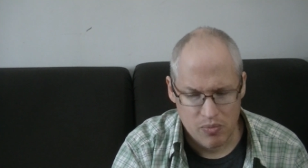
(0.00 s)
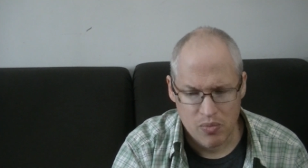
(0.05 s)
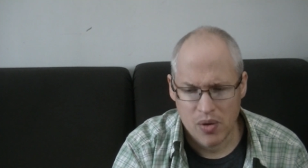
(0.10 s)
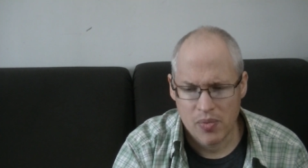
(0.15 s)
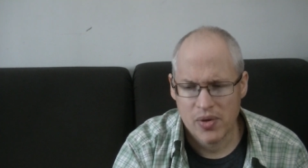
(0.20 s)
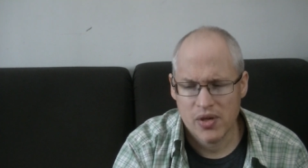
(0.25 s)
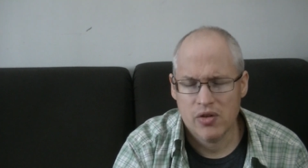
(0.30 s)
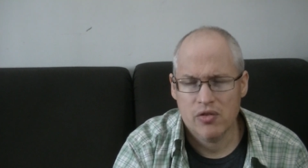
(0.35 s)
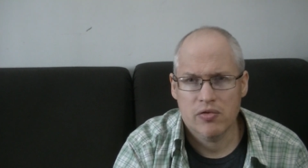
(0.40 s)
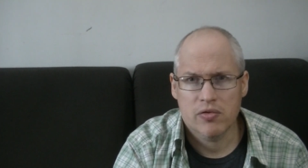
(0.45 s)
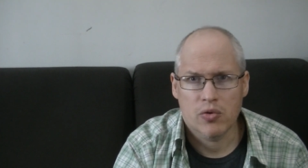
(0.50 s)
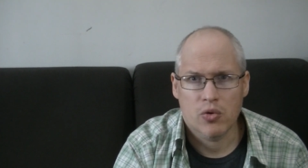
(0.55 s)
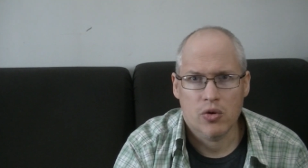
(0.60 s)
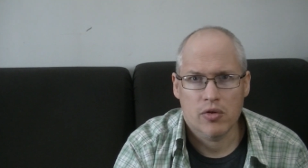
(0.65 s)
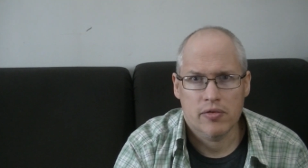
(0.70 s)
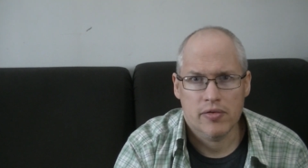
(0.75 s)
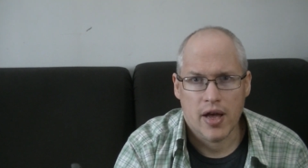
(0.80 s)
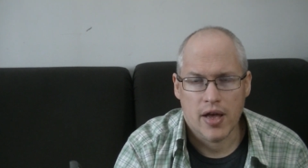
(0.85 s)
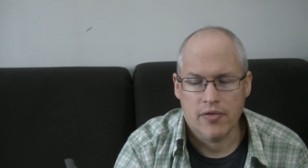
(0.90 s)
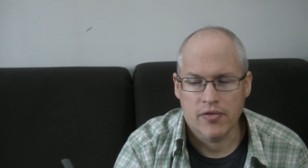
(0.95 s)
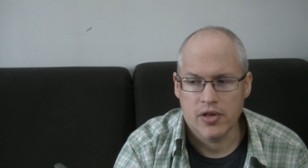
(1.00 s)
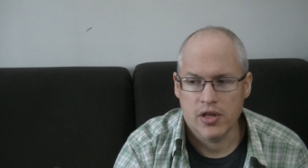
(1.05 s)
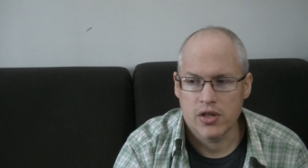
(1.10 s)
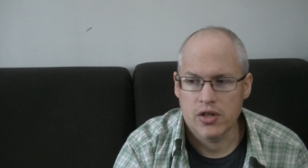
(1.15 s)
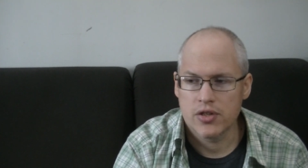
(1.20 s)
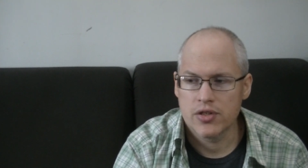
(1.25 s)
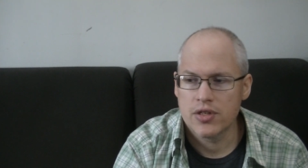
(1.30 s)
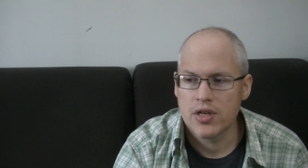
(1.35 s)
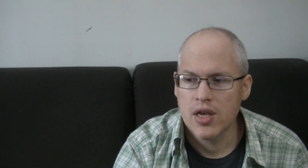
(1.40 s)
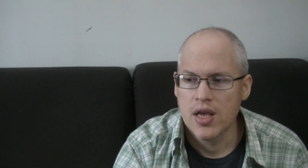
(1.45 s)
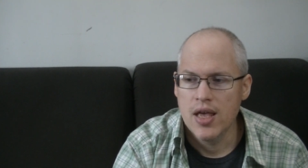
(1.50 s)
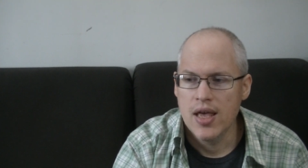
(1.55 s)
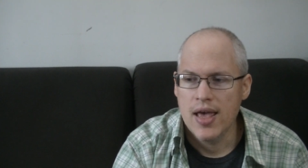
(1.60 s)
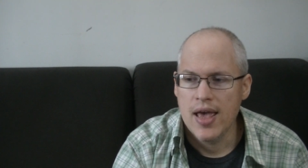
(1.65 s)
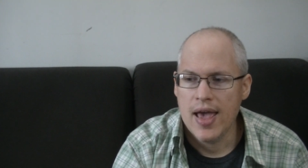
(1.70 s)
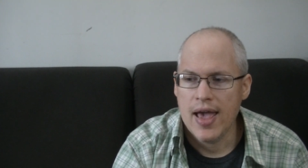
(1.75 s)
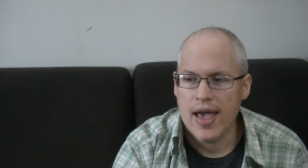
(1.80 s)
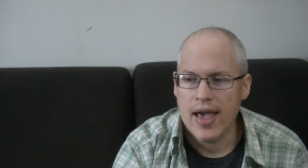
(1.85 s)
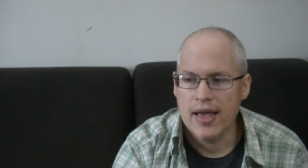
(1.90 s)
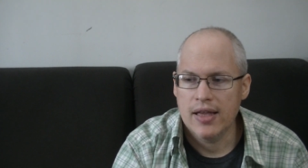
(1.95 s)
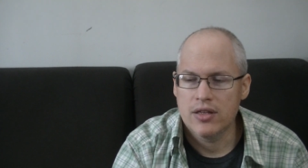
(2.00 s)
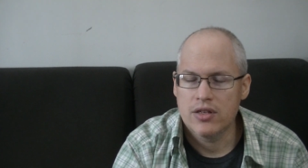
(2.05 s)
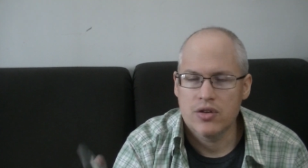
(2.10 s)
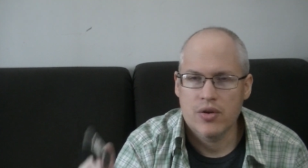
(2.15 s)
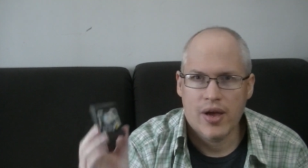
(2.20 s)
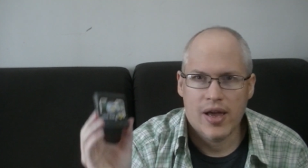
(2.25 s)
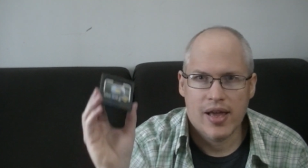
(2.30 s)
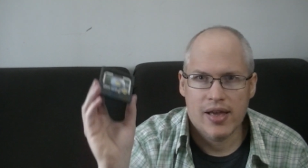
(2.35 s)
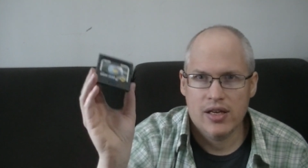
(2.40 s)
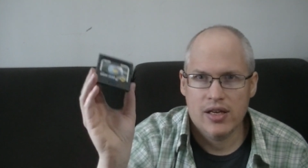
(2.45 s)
probably a good 4 or 5 years, and so